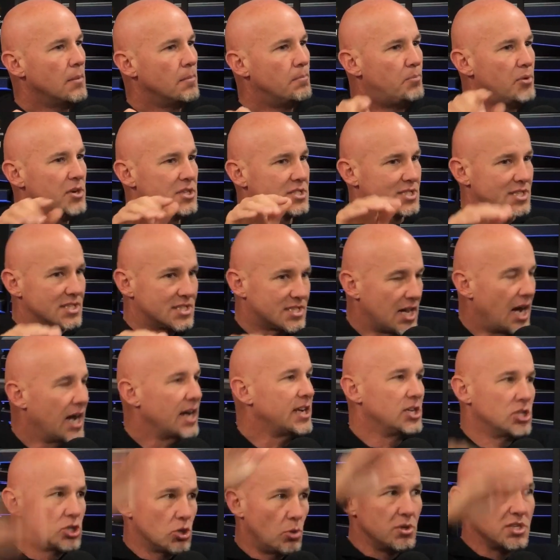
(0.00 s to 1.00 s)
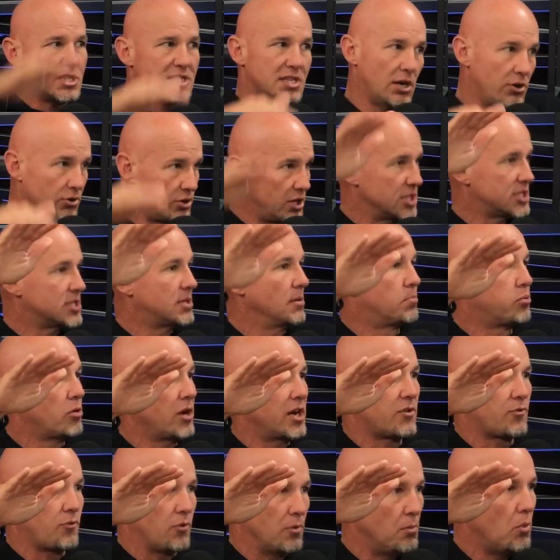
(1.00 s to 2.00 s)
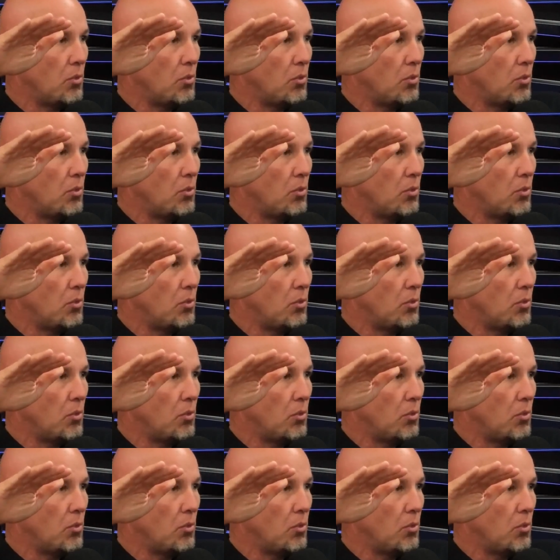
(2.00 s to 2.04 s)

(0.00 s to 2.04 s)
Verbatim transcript: but society's always telling us to press for